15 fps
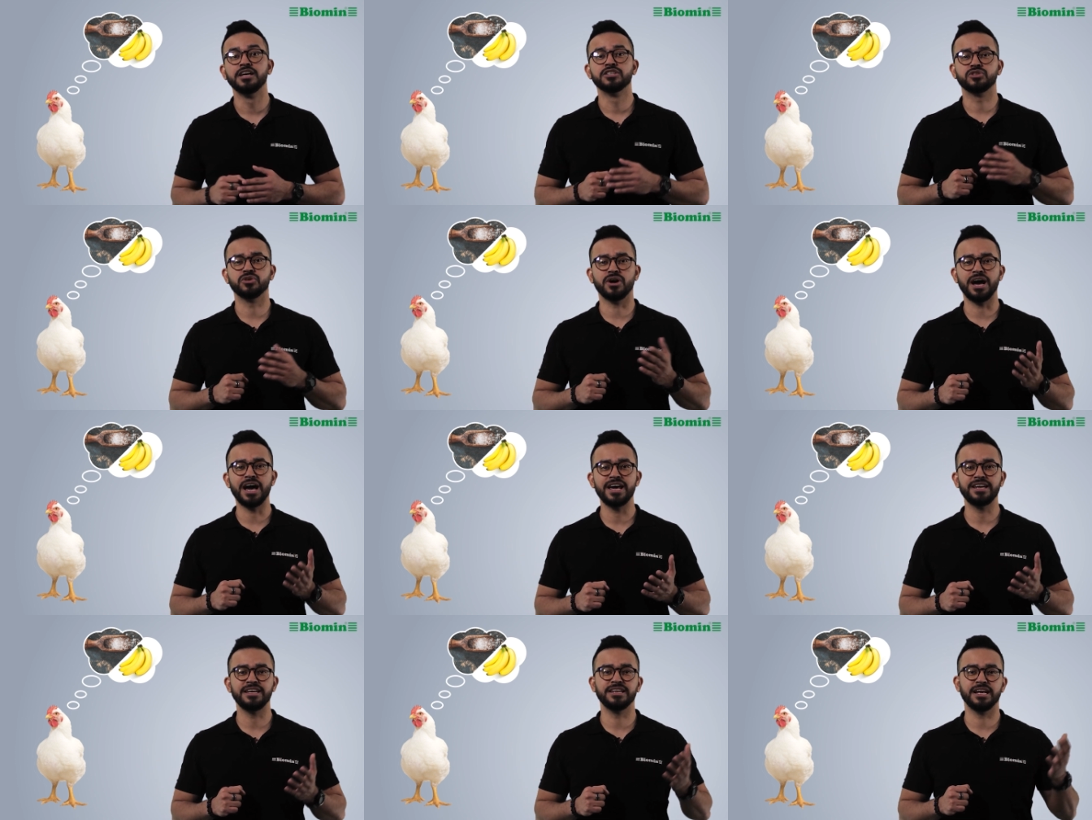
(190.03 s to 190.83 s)
So
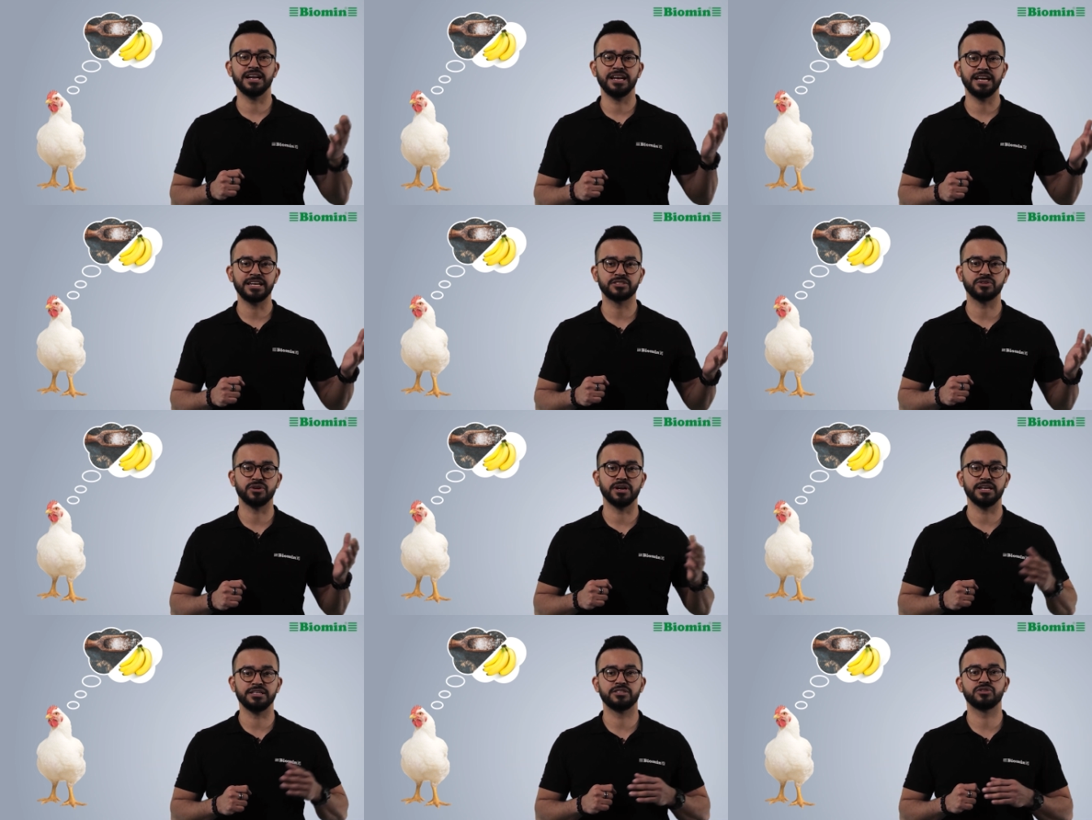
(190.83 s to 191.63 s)
adding
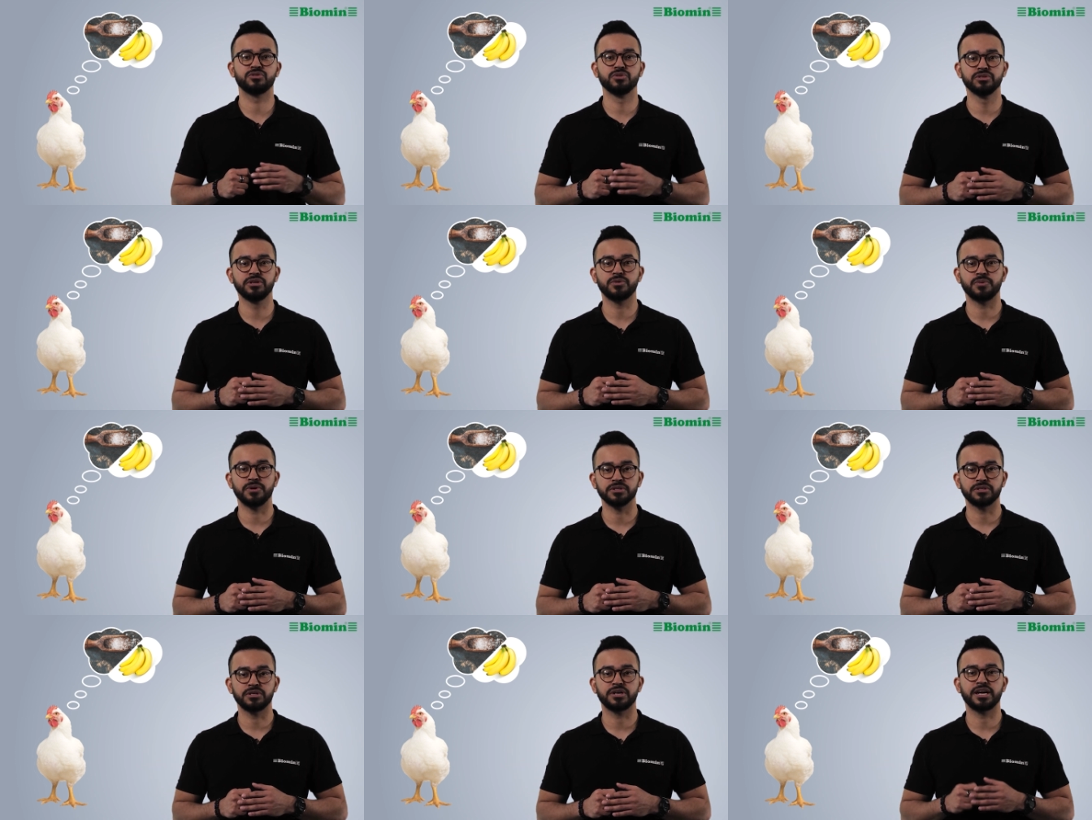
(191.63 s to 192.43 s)
electrolytes to their
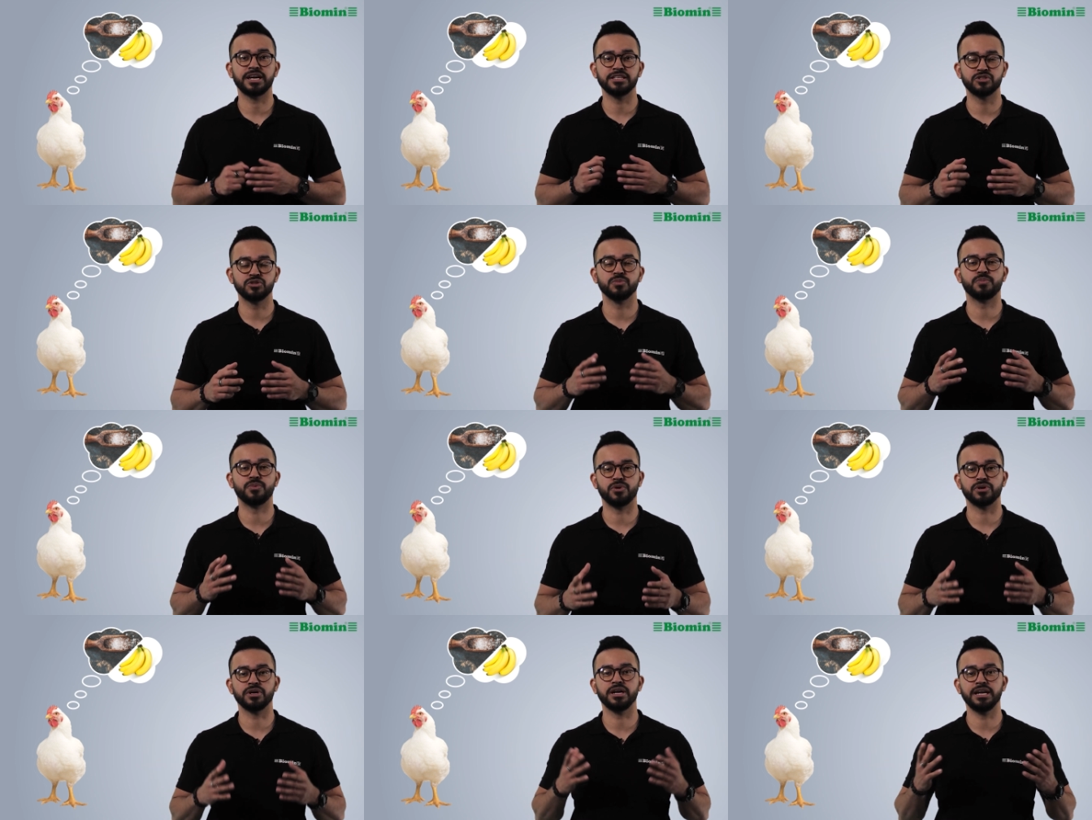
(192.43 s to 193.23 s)
water can
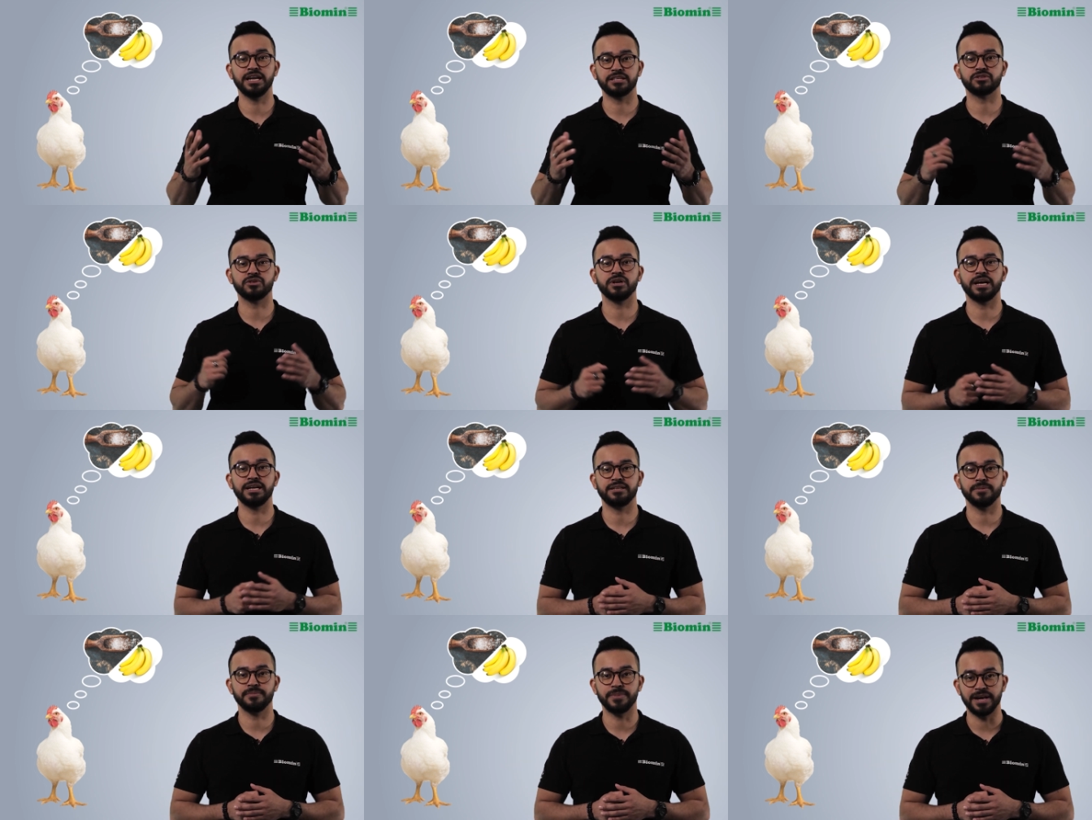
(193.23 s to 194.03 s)
support
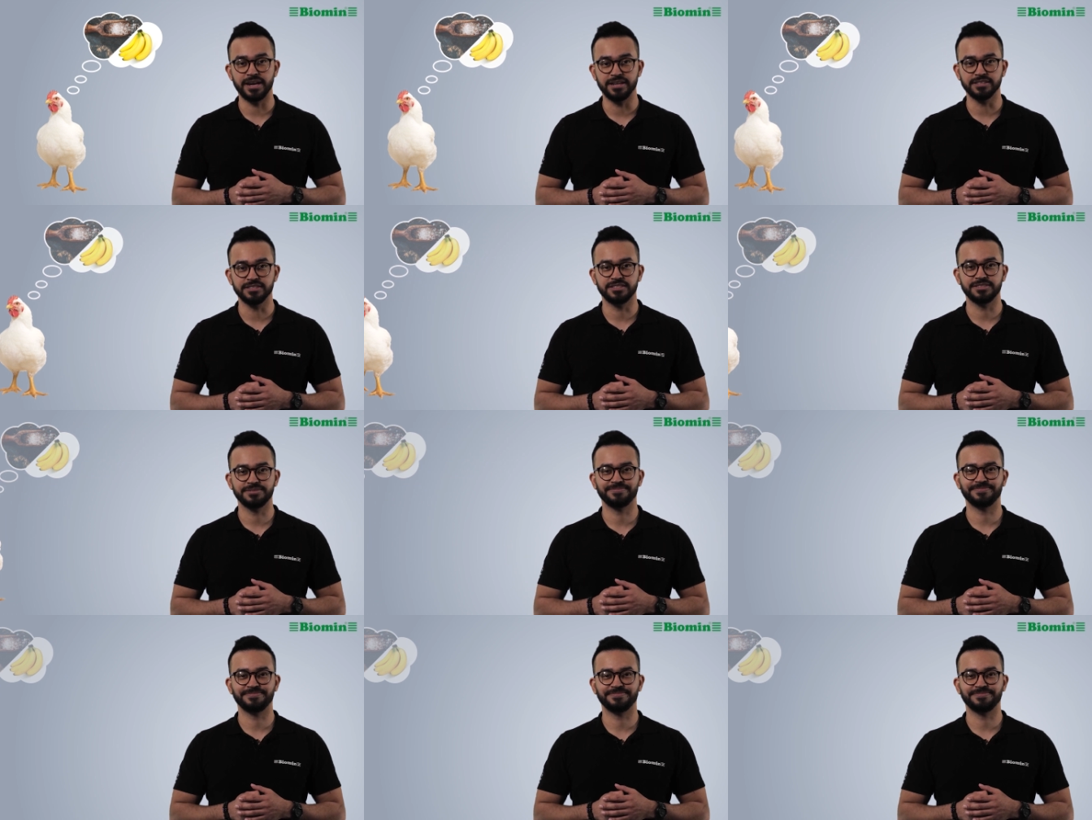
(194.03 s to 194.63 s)
electrolyte balance.